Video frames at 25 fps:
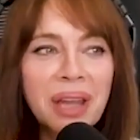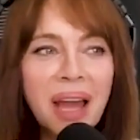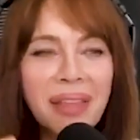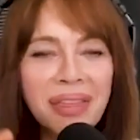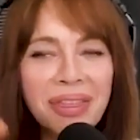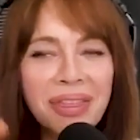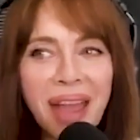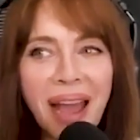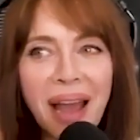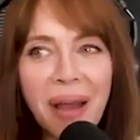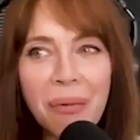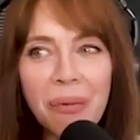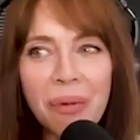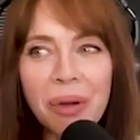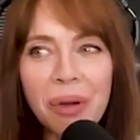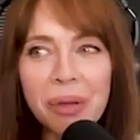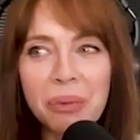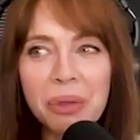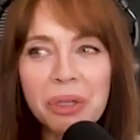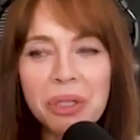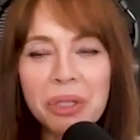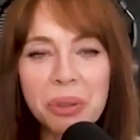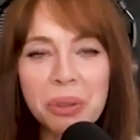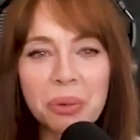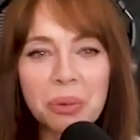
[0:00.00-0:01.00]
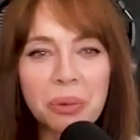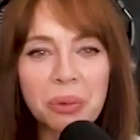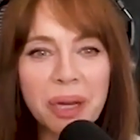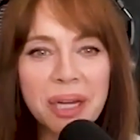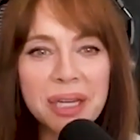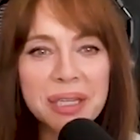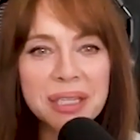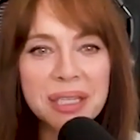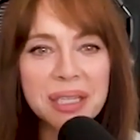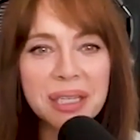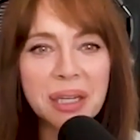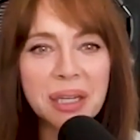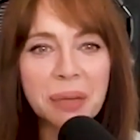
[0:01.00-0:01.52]
not that one when you're
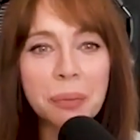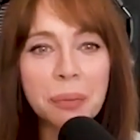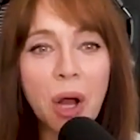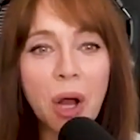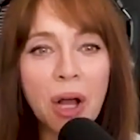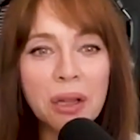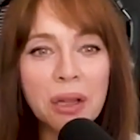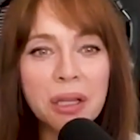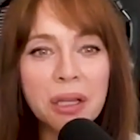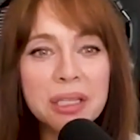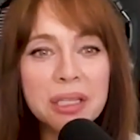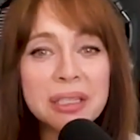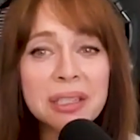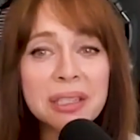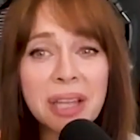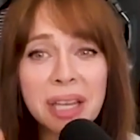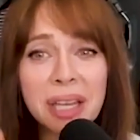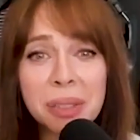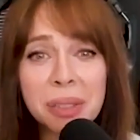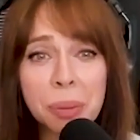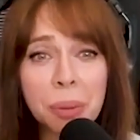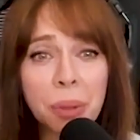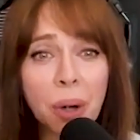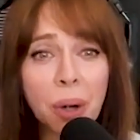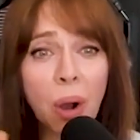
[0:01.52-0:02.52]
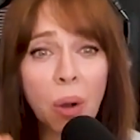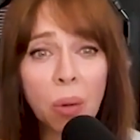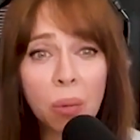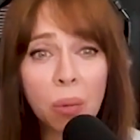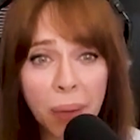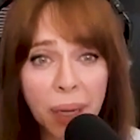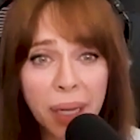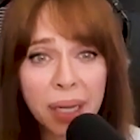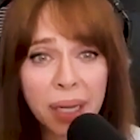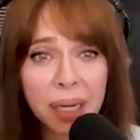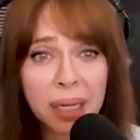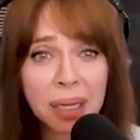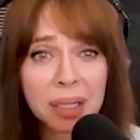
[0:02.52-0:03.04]
racing. Colleen's legs were
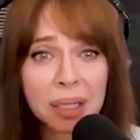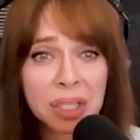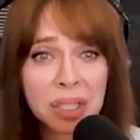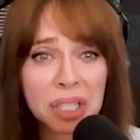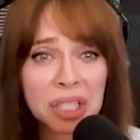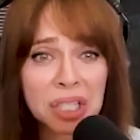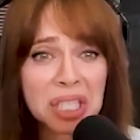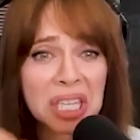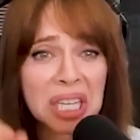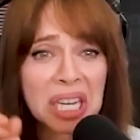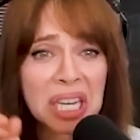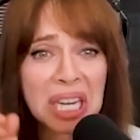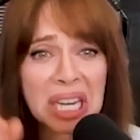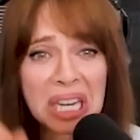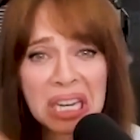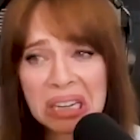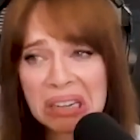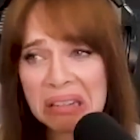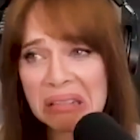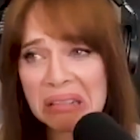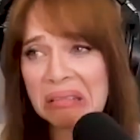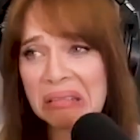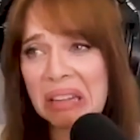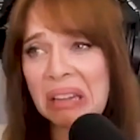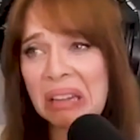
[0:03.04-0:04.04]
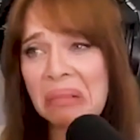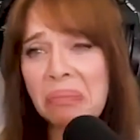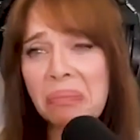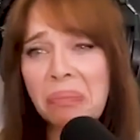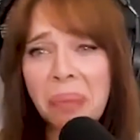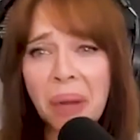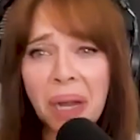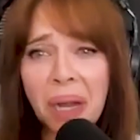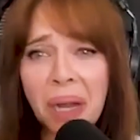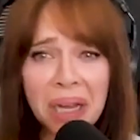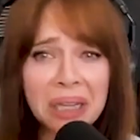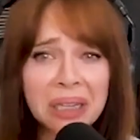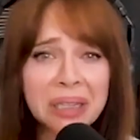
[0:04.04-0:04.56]
already just eaten and
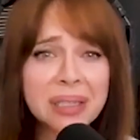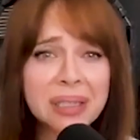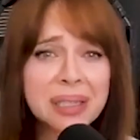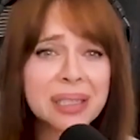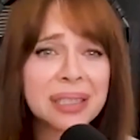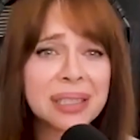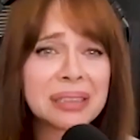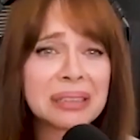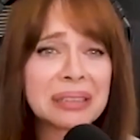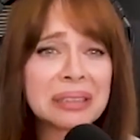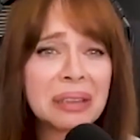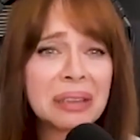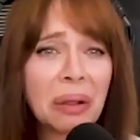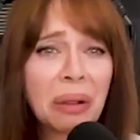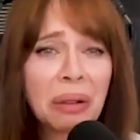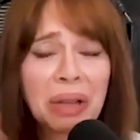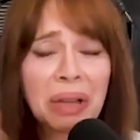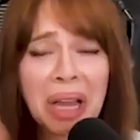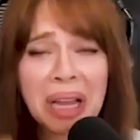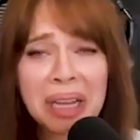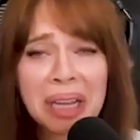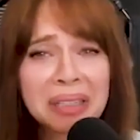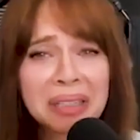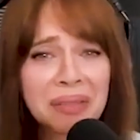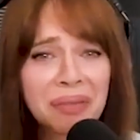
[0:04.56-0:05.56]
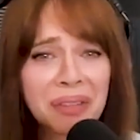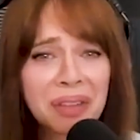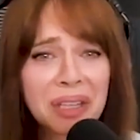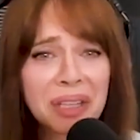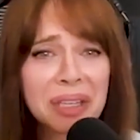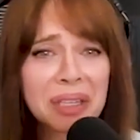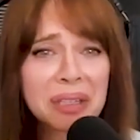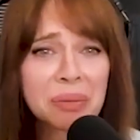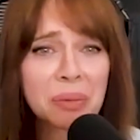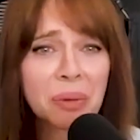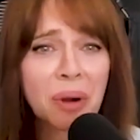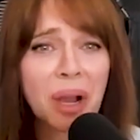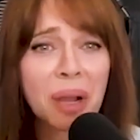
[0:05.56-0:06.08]
bugs and all kinds of
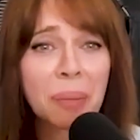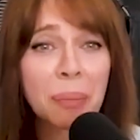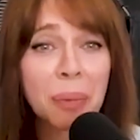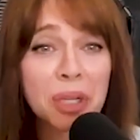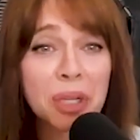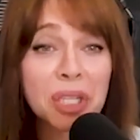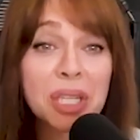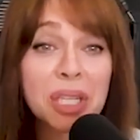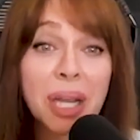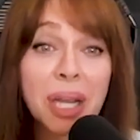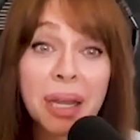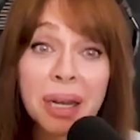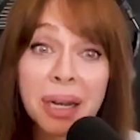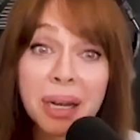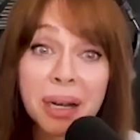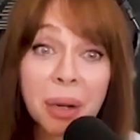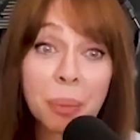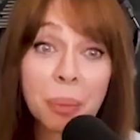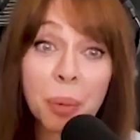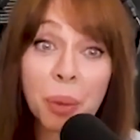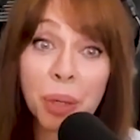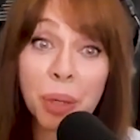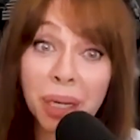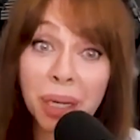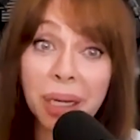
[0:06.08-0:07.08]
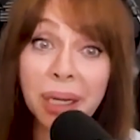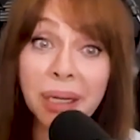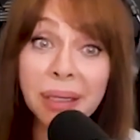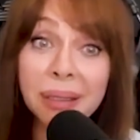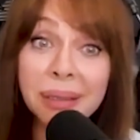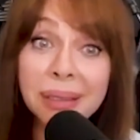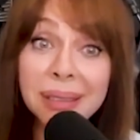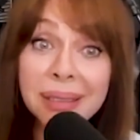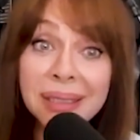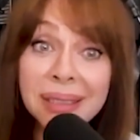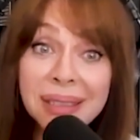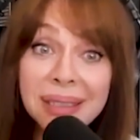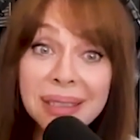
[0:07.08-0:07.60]
things wrong. But she ended up winning.
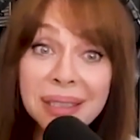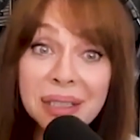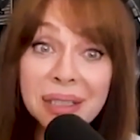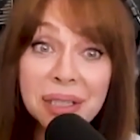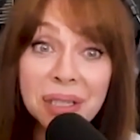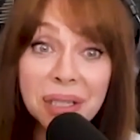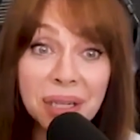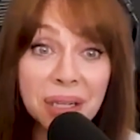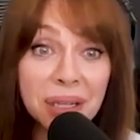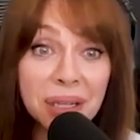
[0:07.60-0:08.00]
She